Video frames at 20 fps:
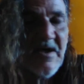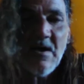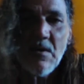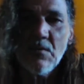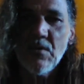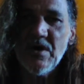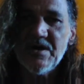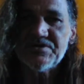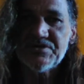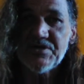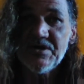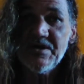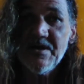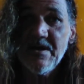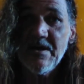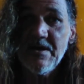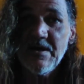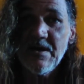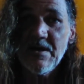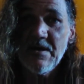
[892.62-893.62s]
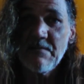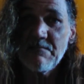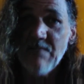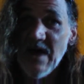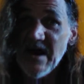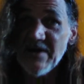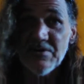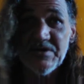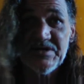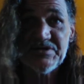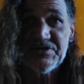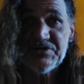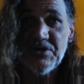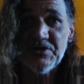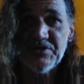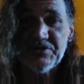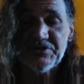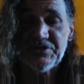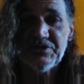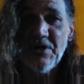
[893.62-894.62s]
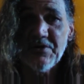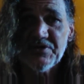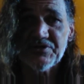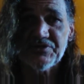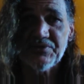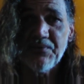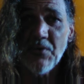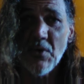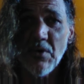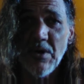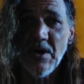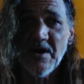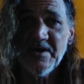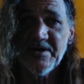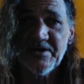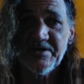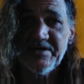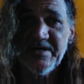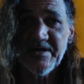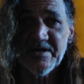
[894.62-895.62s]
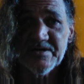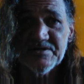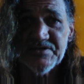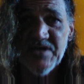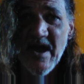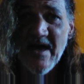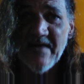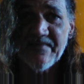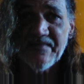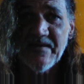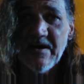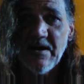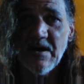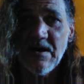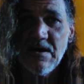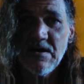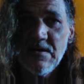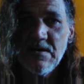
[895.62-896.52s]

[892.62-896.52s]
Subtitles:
which my research showed is 400 years out there?